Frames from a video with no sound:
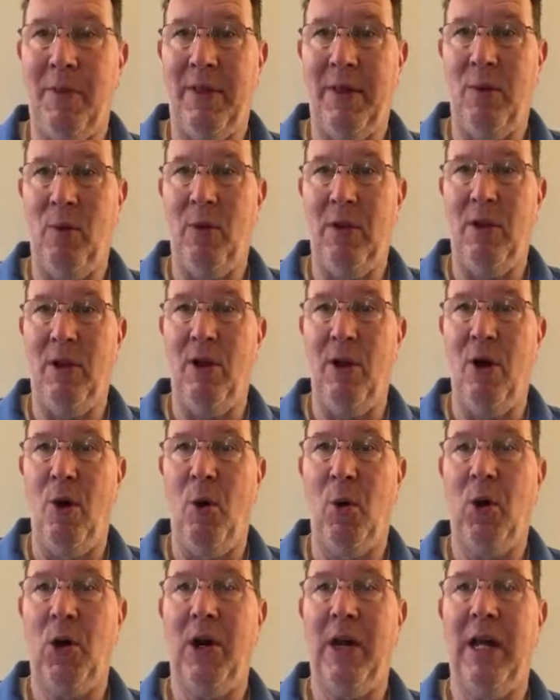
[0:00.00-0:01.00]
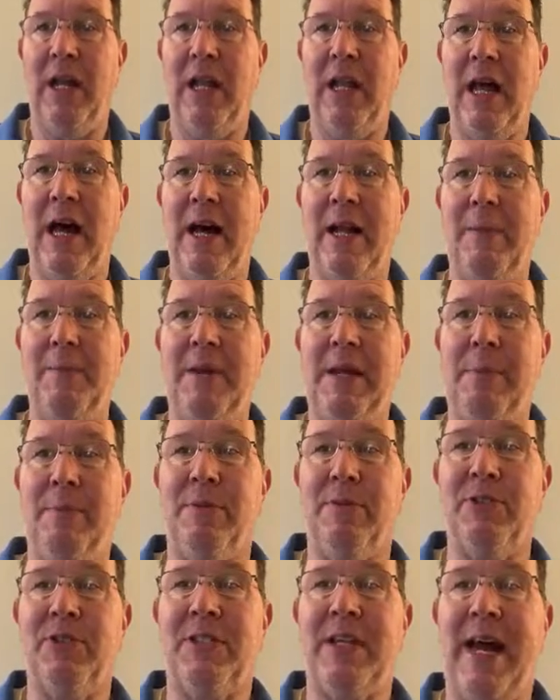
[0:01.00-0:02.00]
that will lower a lot of
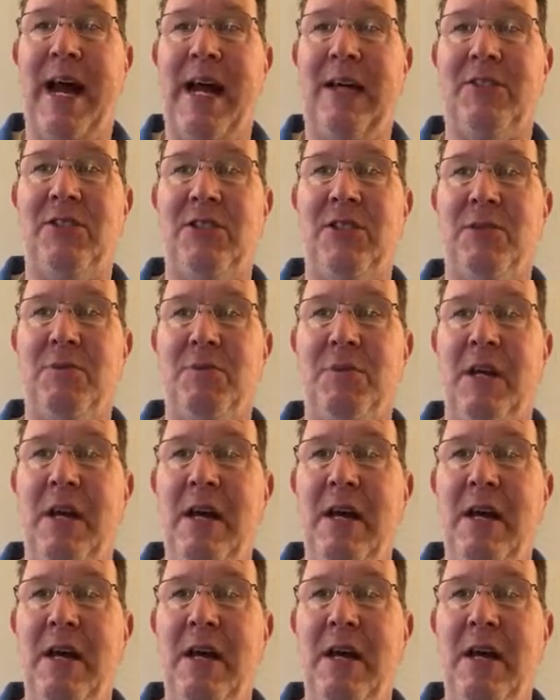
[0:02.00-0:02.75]
people's taxes,